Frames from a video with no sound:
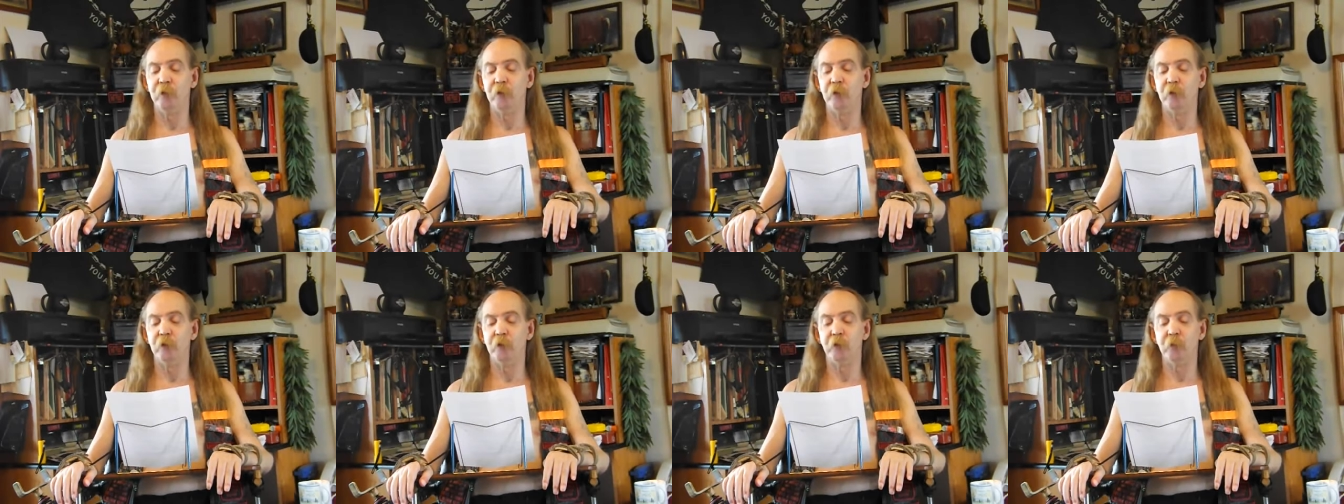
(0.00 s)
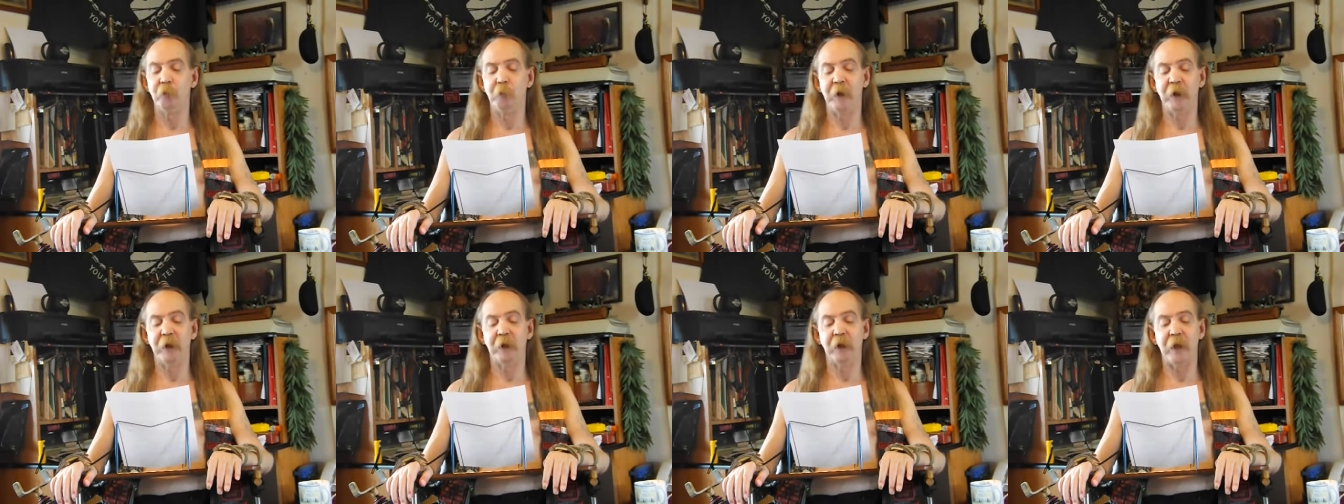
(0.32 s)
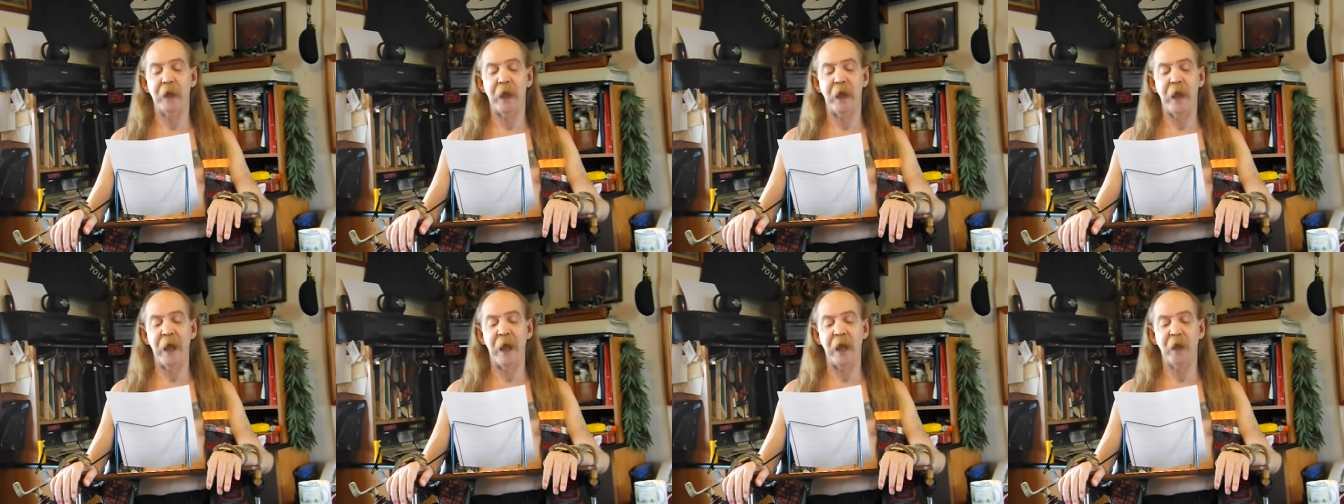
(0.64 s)
to make an
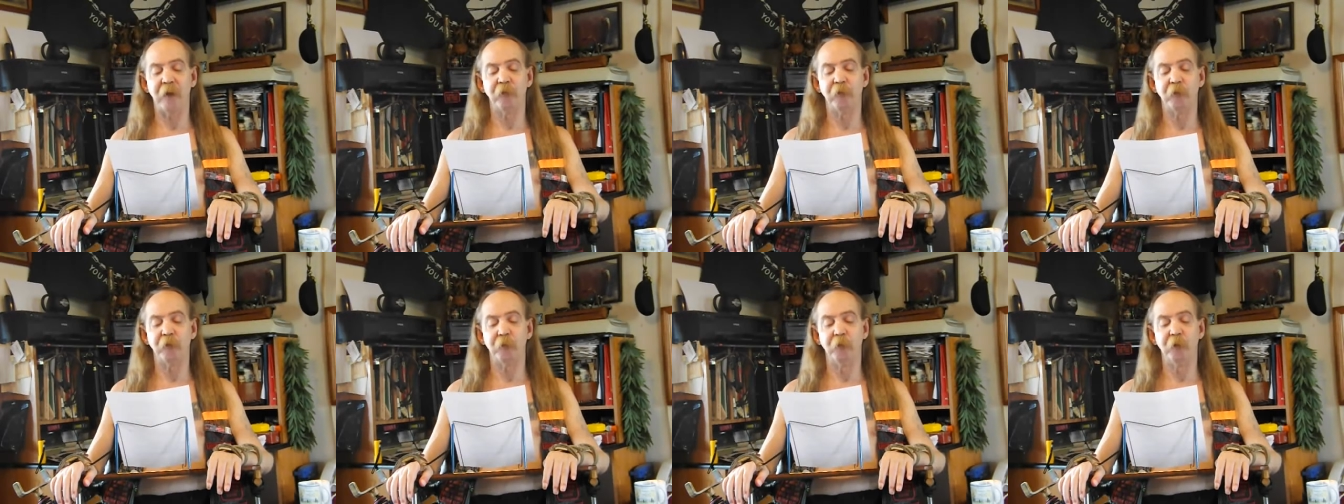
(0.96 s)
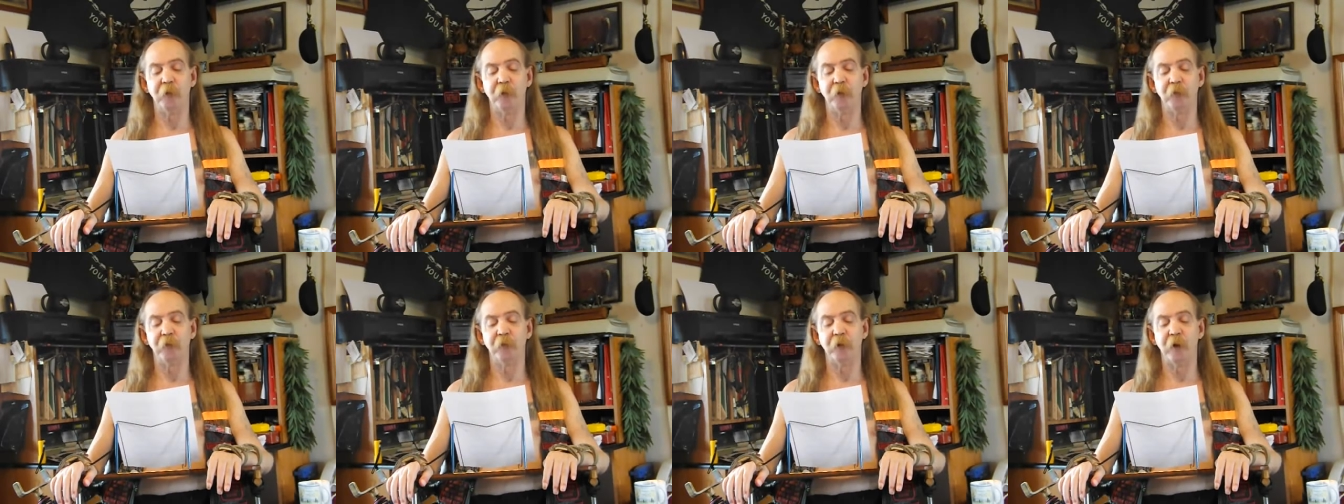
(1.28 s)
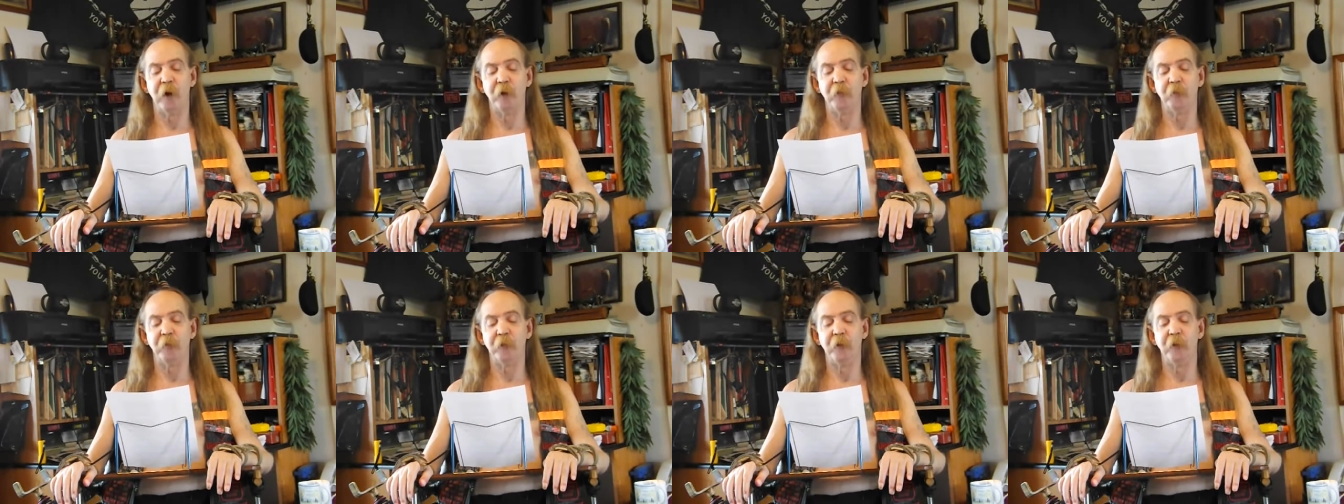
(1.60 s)
ass of
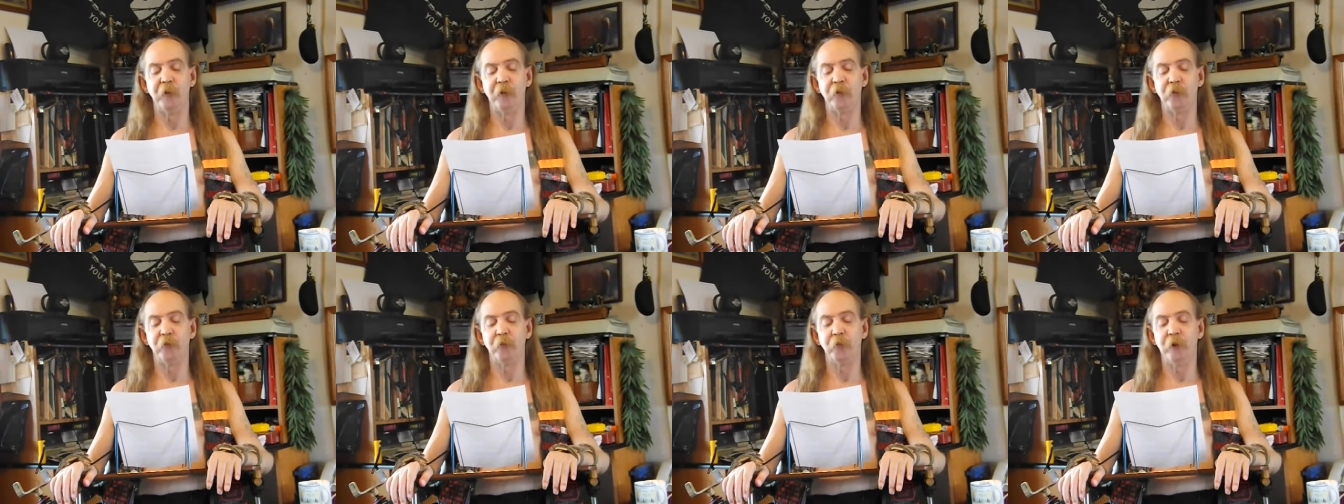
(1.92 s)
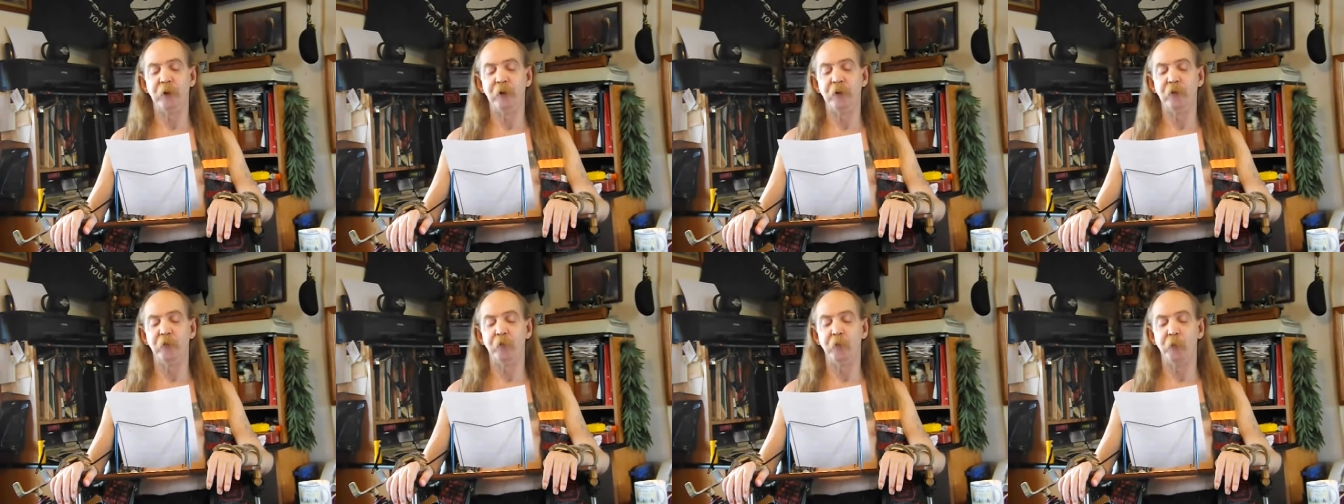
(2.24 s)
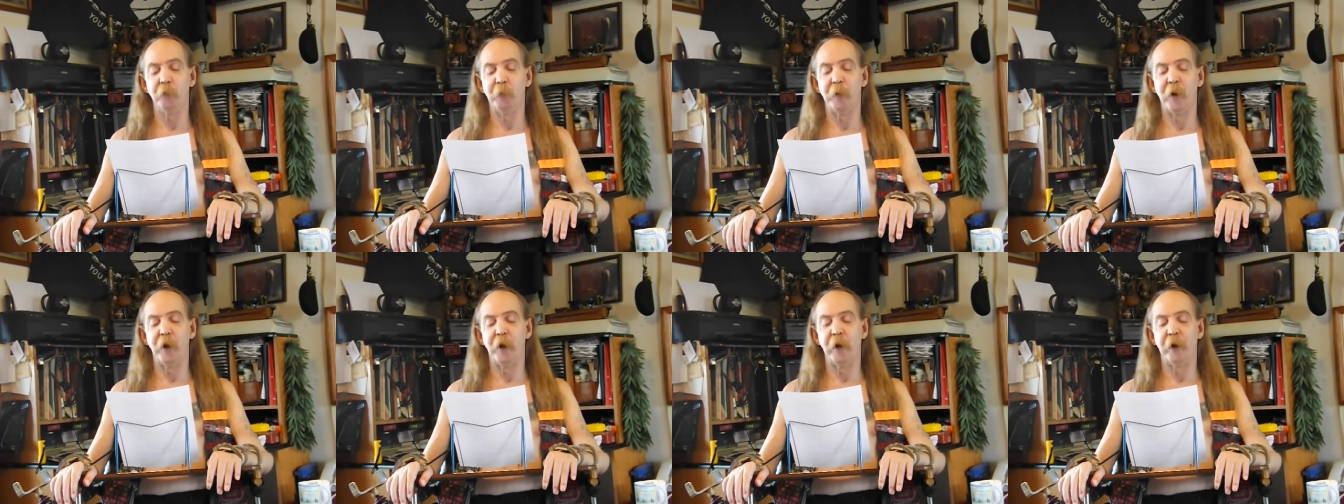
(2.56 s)
yourself in the streets of
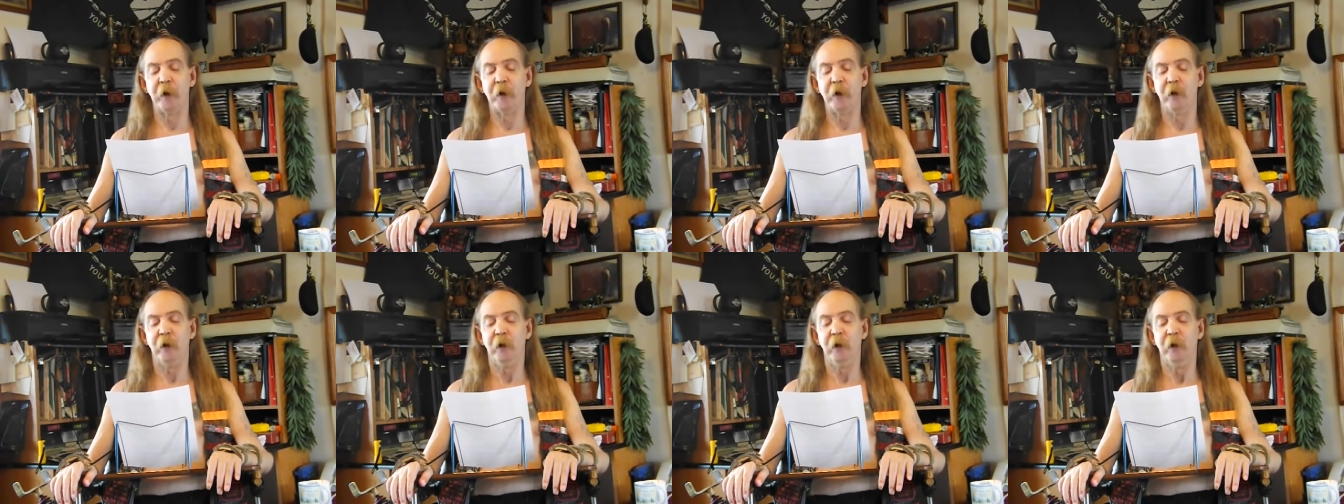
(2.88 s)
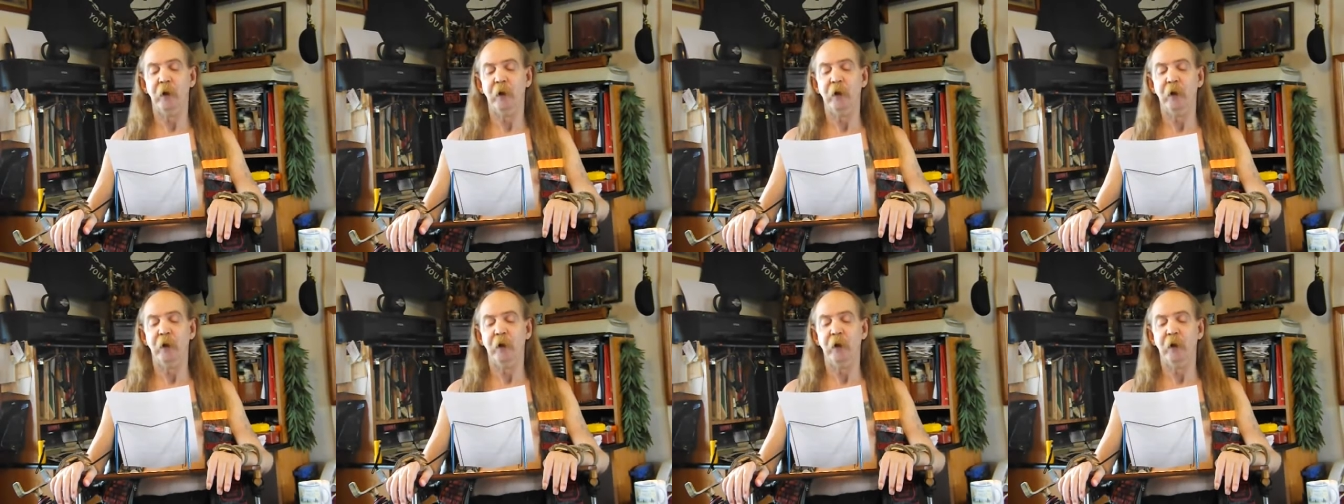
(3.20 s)
America